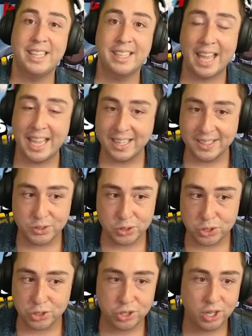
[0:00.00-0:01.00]

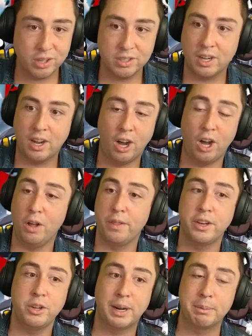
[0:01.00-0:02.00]
Cadence, all
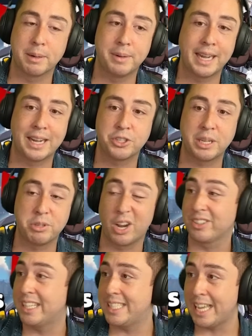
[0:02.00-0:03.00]
the new upcoming gacha games,
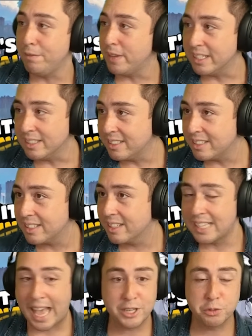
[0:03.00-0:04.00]
Arknights Enfield,
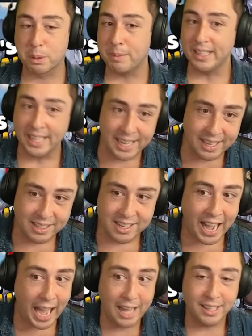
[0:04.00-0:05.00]
Azure Premilia.
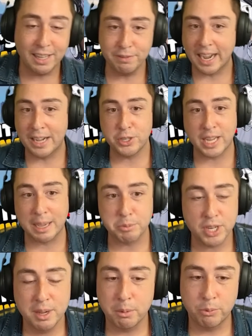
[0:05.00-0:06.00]
I love gacha
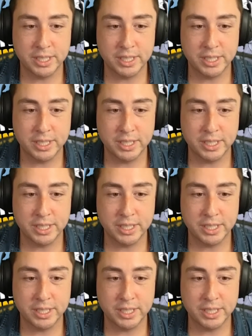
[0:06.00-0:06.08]
games, but when